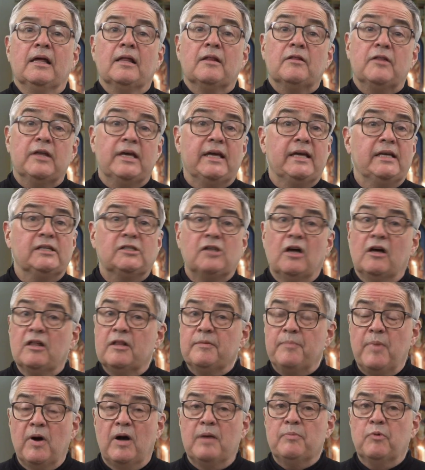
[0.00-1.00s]
These are
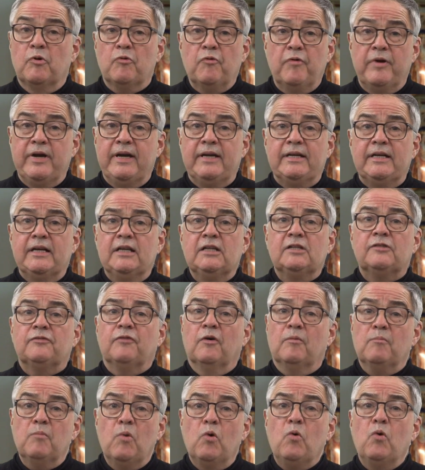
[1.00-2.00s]
the Bible readings
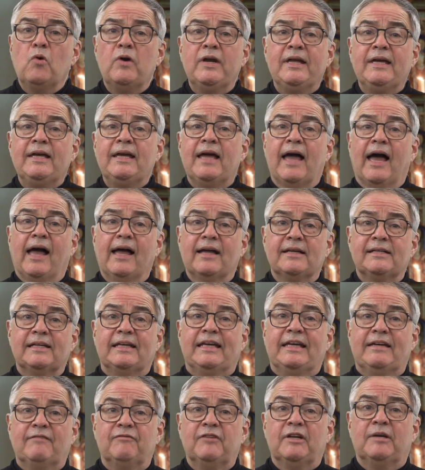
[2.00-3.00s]
for morning and
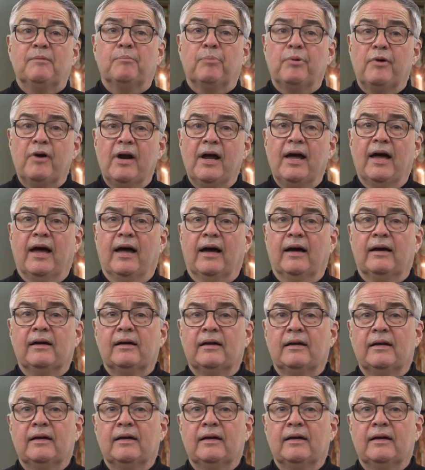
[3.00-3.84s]
evening prayer,